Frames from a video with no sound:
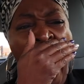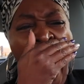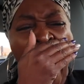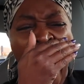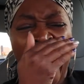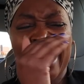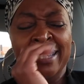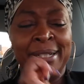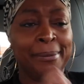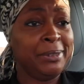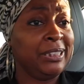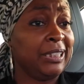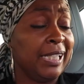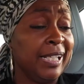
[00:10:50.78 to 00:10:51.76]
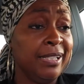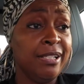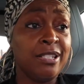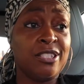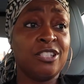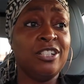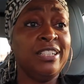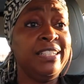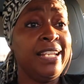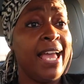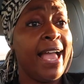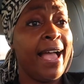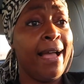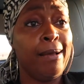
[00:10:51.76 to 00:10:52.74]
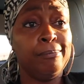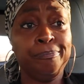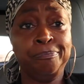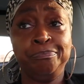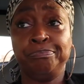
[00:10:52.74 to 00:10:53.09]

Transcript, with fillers: Ooh, I'm going to take this good nap.